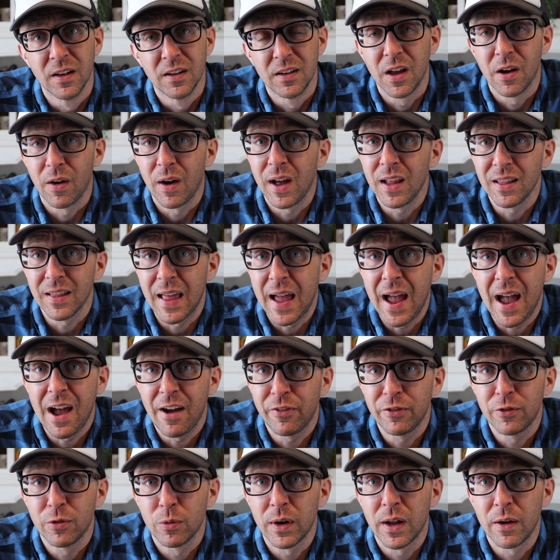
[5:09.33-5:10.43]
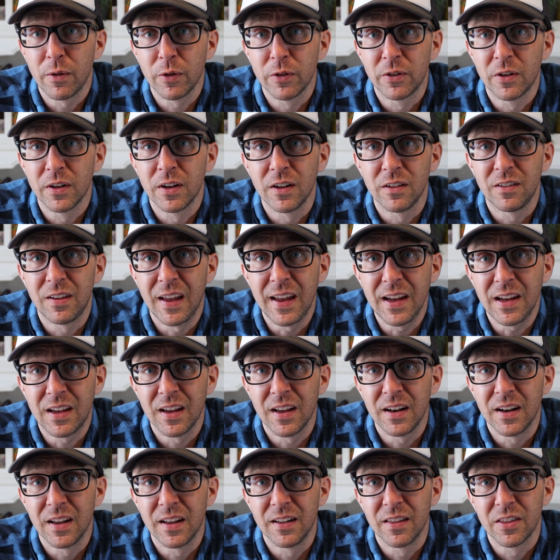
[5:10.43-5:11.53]
Now, I laughed when I was going to take
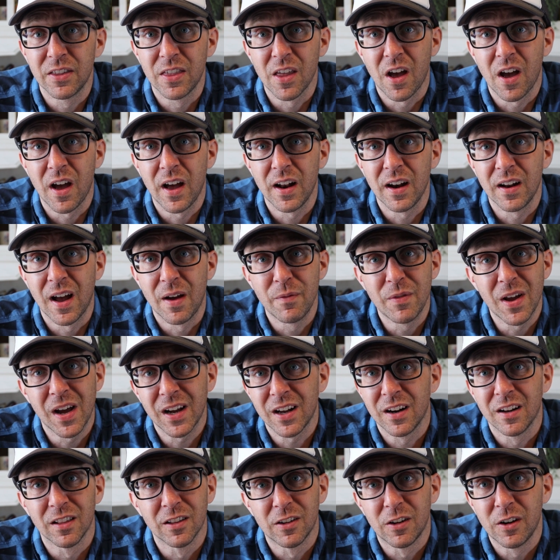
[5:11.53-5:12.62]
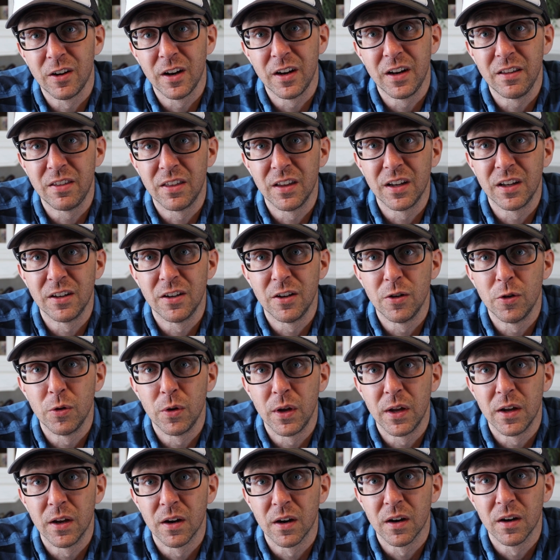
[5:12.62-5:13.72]
it and thought, I'm not going to learn anything new
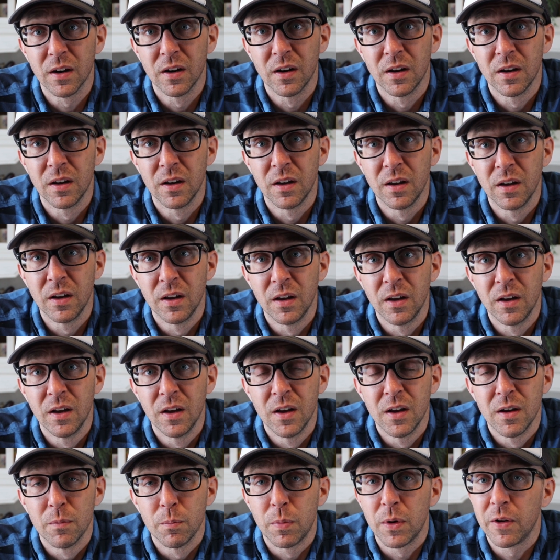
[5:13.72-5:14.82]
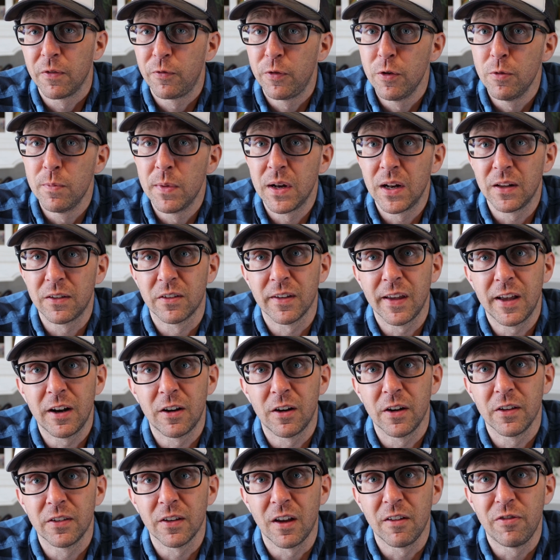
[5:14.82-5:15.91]
here. But a few minutes
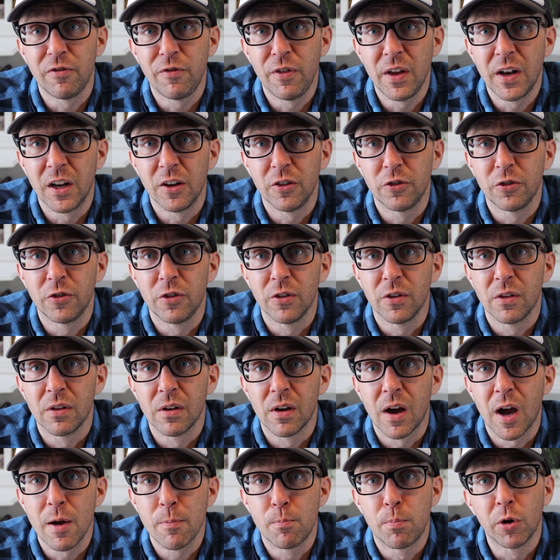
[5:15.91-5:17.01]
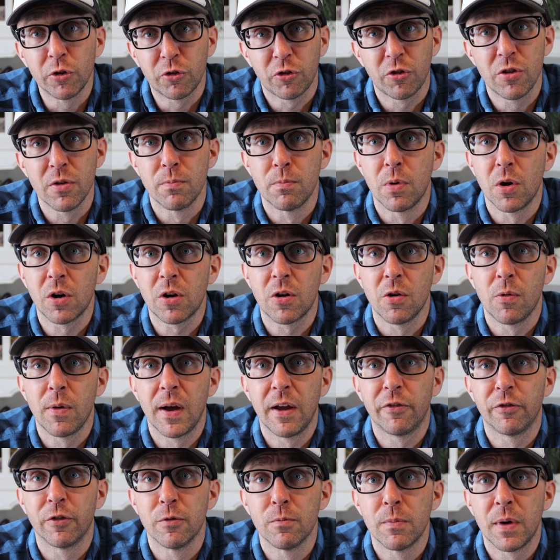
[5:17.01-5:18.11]
later, as I finished, I pushed the book
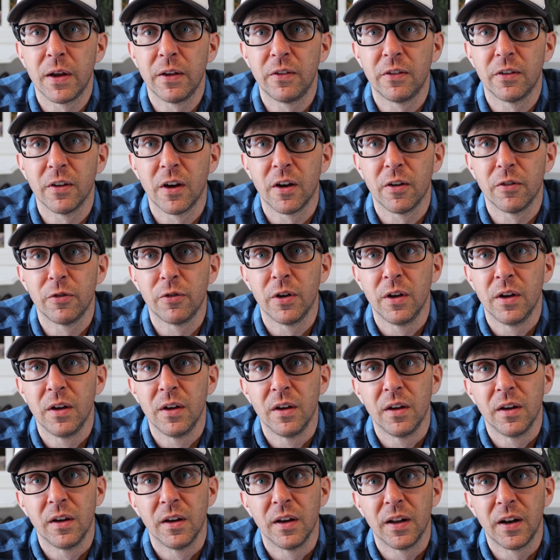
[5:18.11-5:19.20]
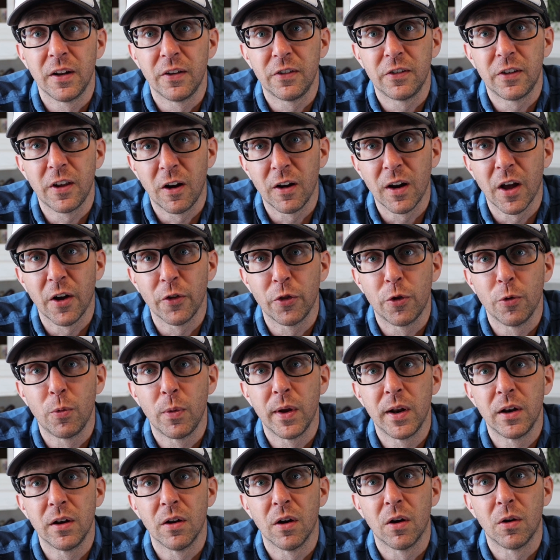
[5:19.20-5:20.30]
away from myself and I stared out the
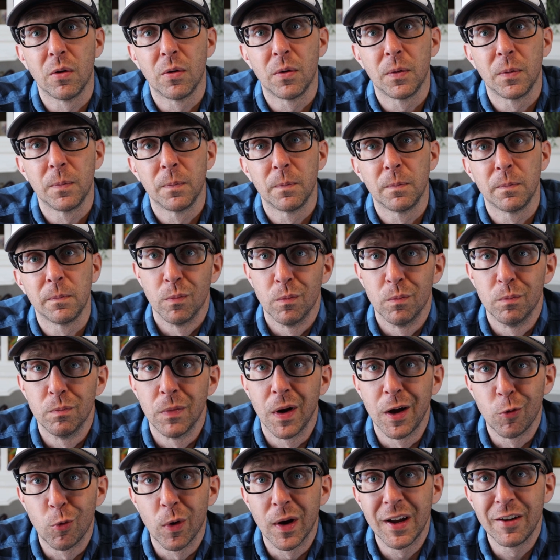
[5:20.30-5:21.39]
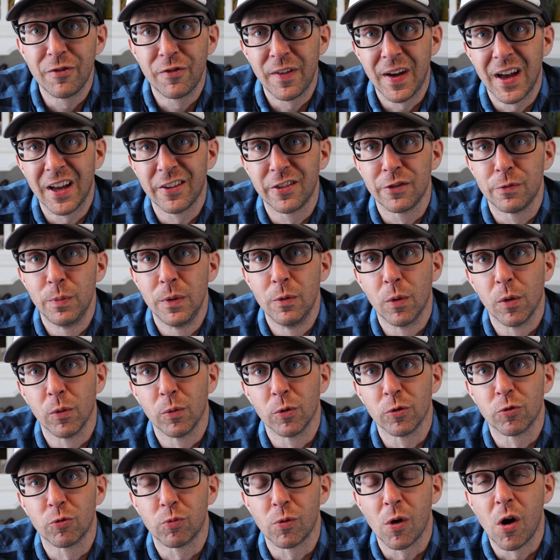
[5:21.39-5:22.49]
window. My wife asked me what
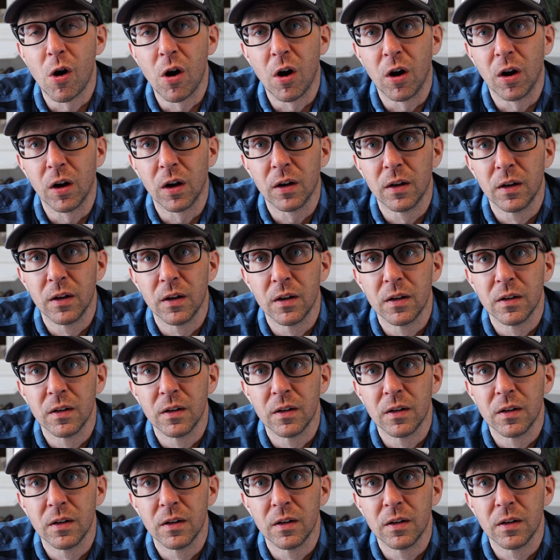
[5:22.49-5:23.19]
was wrong.